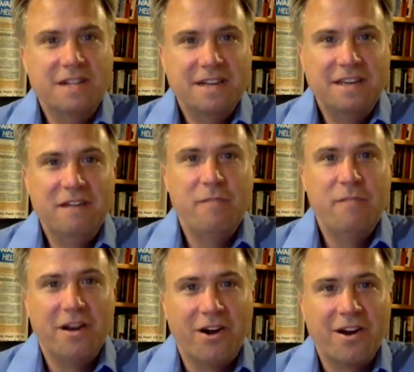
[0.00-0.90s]
give
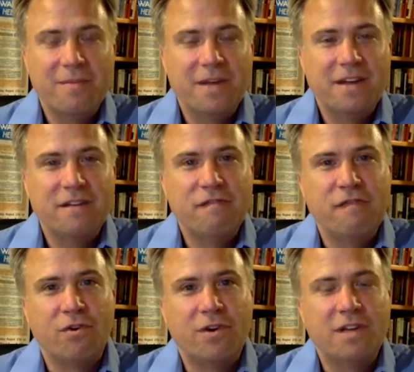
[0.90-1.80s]
me an argument
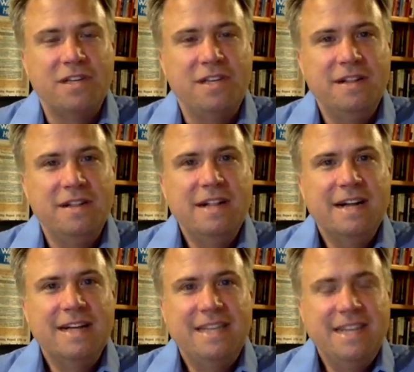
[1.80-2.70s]
for
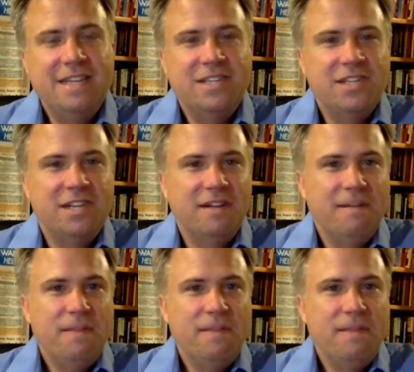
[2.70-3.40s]
a decent